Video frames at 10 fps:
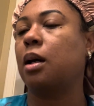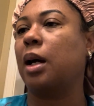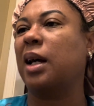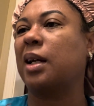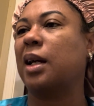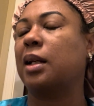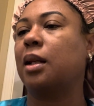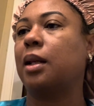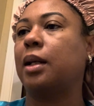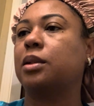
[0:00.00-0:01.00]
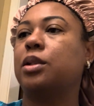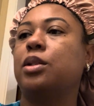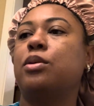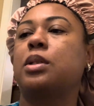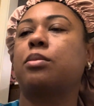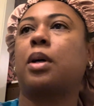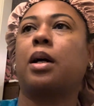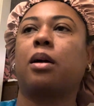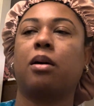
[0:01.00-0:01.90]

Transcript: I kind of like to use my,